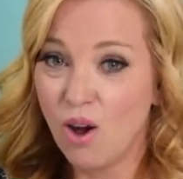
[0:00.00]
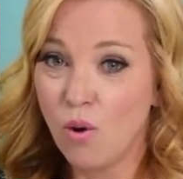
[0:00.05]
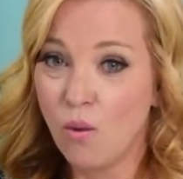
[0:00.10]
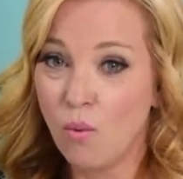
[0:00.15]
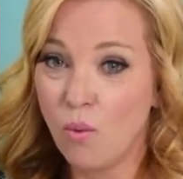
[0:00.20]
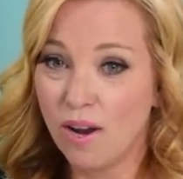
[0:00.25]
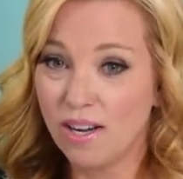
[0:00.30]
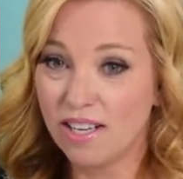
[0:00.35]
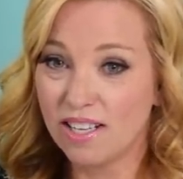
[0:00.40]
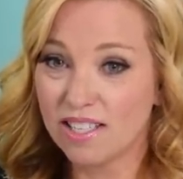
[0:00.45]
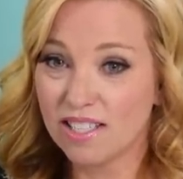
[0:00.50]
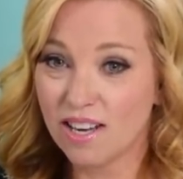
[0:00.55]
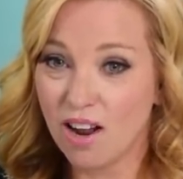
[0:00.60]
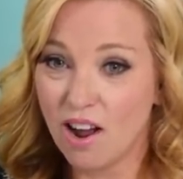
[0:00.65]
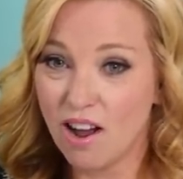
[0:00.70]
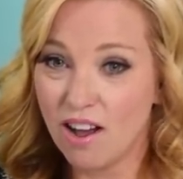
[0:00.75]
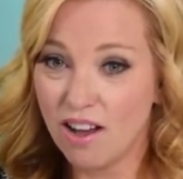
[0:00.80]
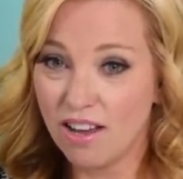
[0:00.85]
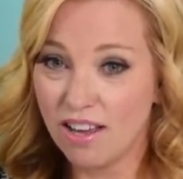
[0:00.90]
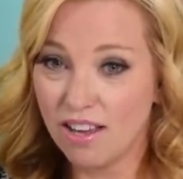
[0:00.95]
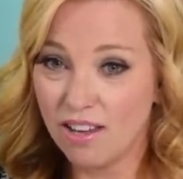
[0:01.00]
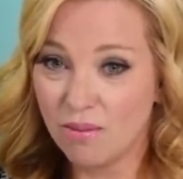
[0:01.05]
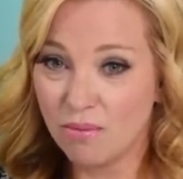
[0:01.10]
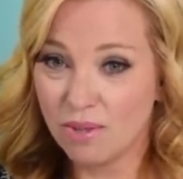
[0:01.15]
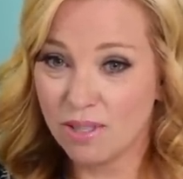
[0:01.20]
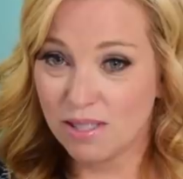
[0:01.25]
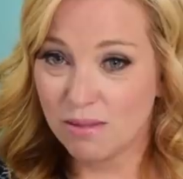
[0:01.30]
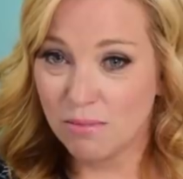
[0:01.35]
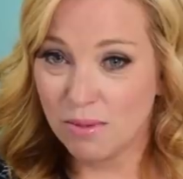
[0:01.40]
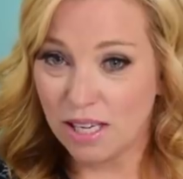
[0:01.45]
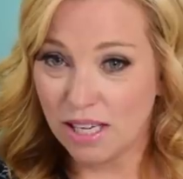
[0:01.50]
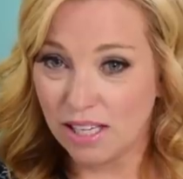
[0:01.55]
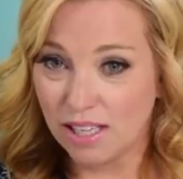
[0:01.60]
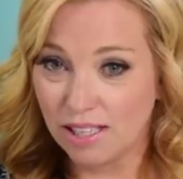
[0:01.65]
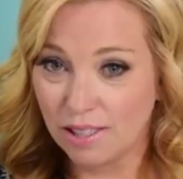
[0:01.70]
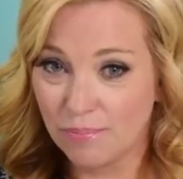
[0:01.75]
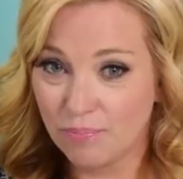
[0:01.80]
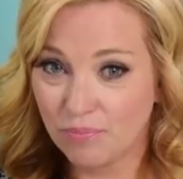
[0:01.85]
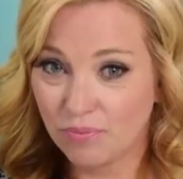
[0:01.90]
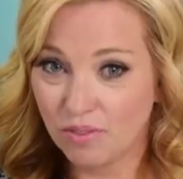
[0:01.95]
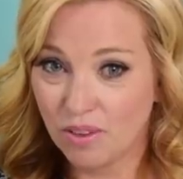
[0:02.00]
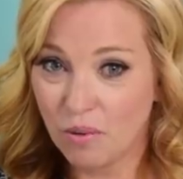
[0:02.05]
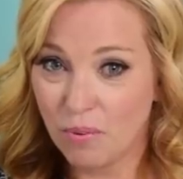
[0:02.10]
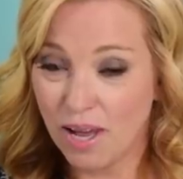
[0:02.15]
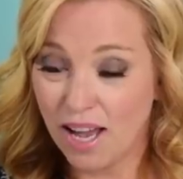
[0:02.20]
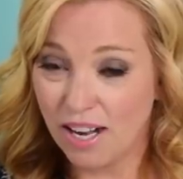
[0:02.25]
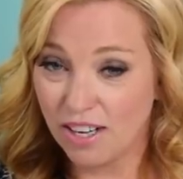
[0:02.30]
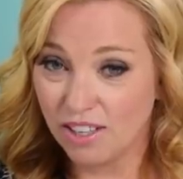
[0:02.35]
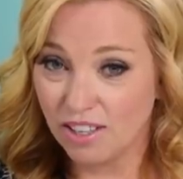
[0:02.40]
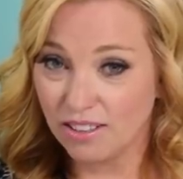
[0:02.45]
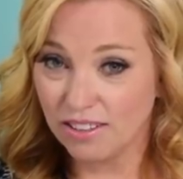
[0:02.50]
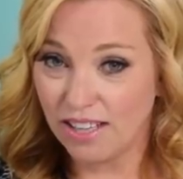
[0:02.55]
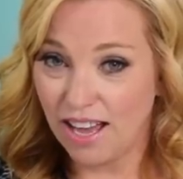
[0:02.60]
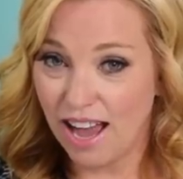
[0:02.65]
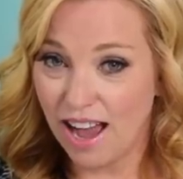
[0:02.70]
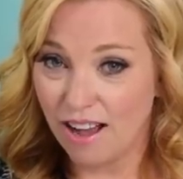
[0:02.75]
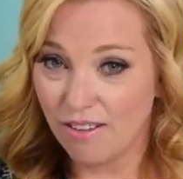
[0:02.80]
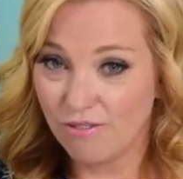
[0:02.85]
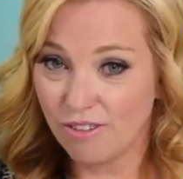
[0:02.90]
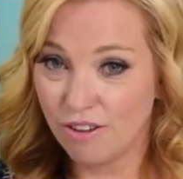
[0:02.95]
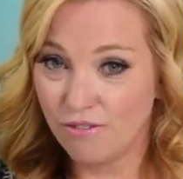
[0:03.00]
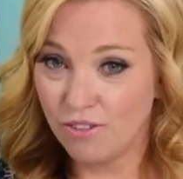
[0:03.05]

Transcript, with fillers: When he saw it was me, we had a good laugh.